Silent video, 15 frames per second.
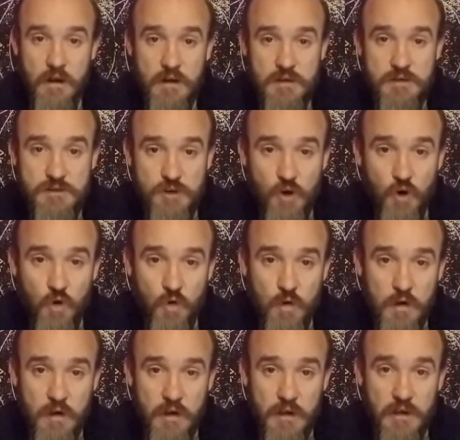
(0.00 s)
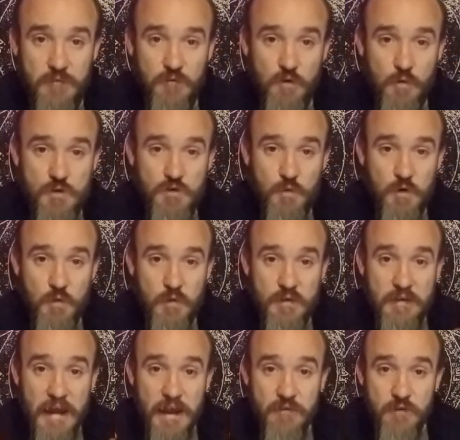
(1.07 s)
So, if you were to work with
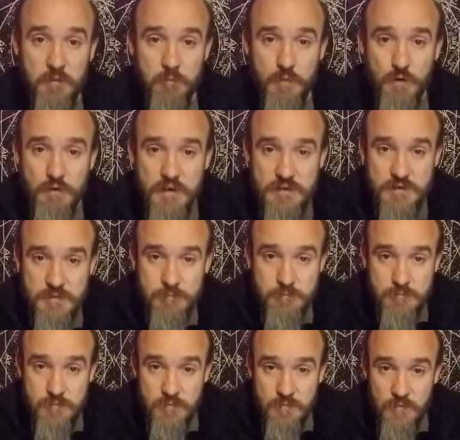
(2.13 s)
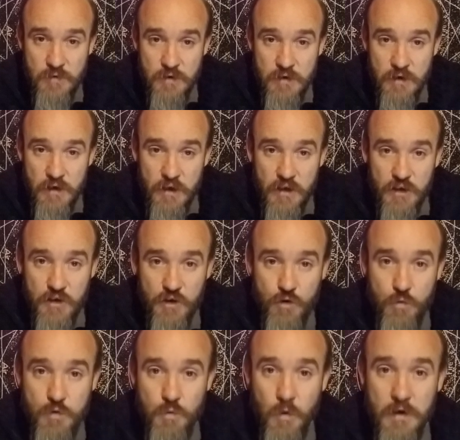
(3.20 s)
Tantric Buddhism, you
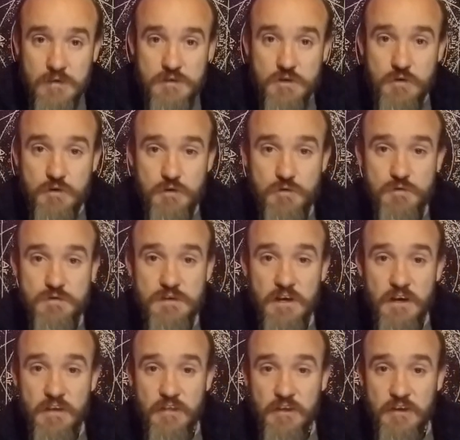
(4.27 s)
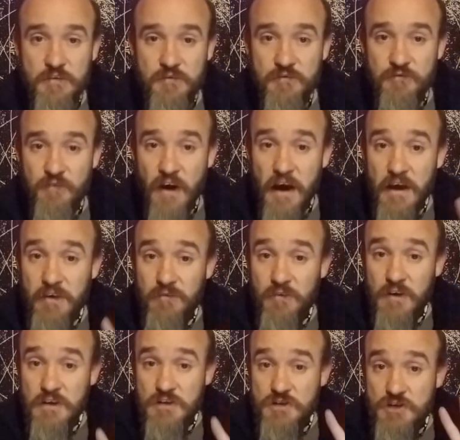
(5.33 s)
would want to use the 5
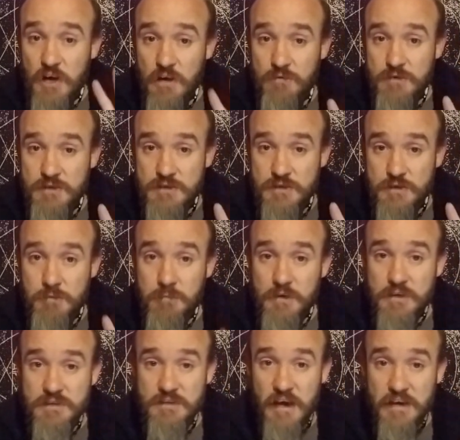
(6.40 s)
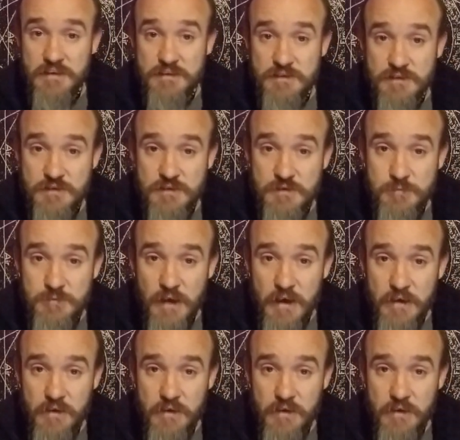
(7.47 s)
chakra system because that is a system that it